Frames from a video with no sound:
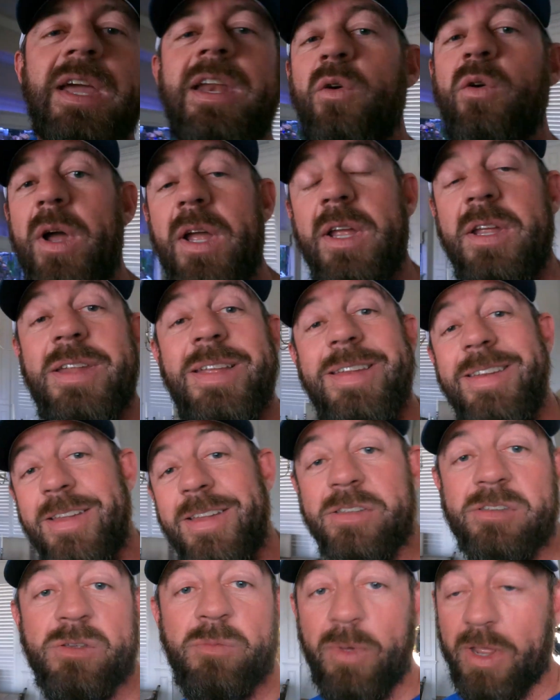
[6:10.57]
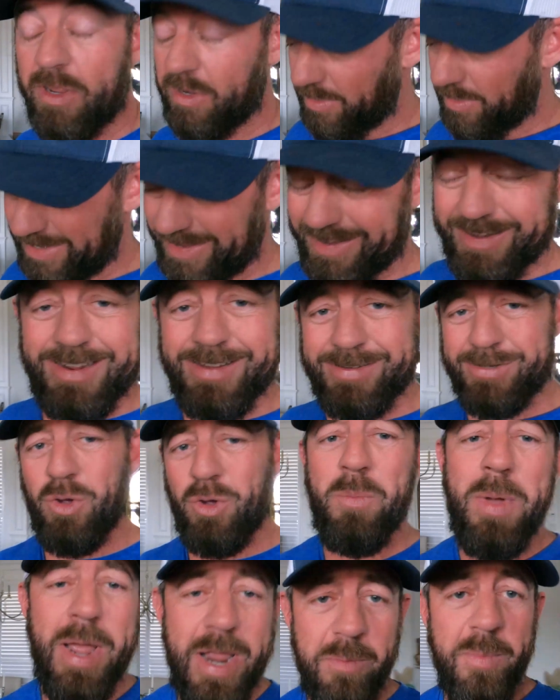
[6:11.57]
Anyway, he didn't
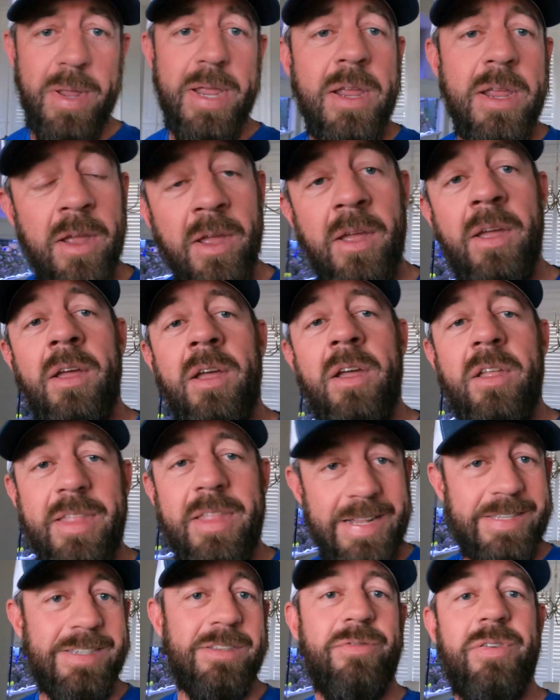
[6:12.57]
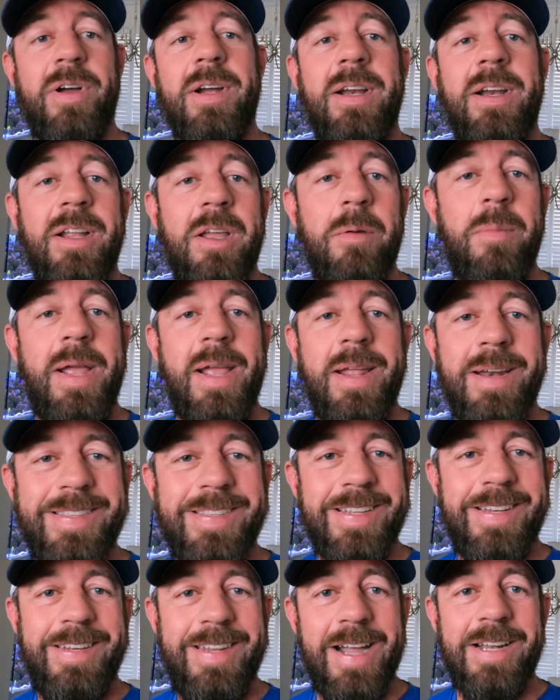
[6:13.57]
disobey me. That's the fucking command.
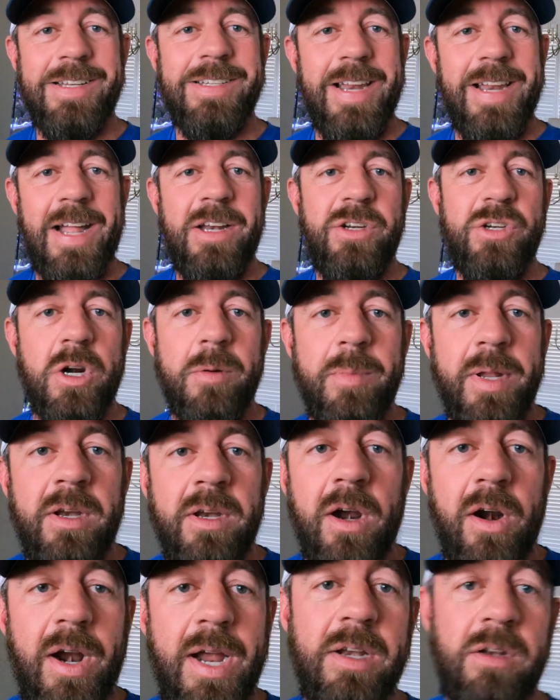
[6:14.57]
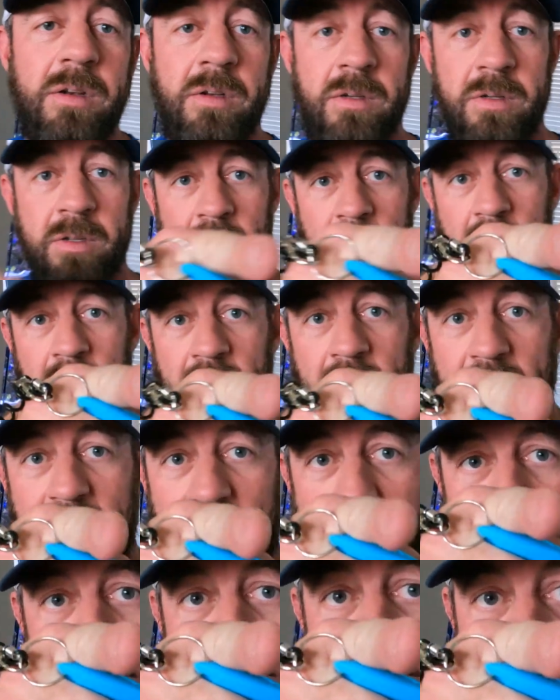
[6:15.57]
It's in Dutch, not German, all right?
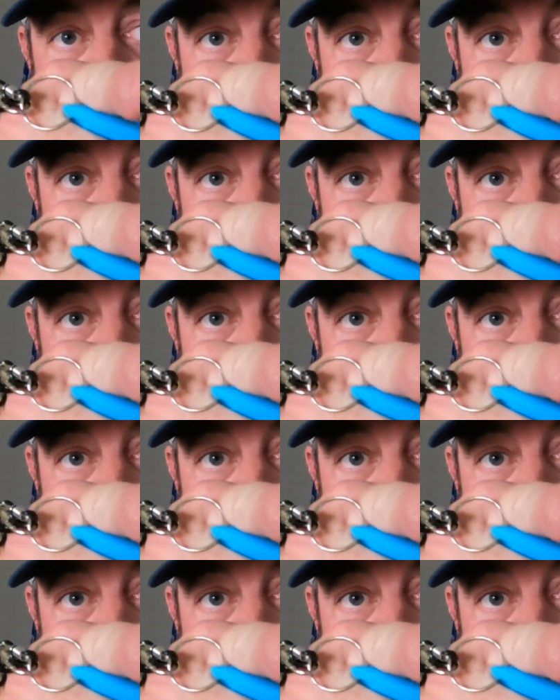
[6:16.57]
I'm on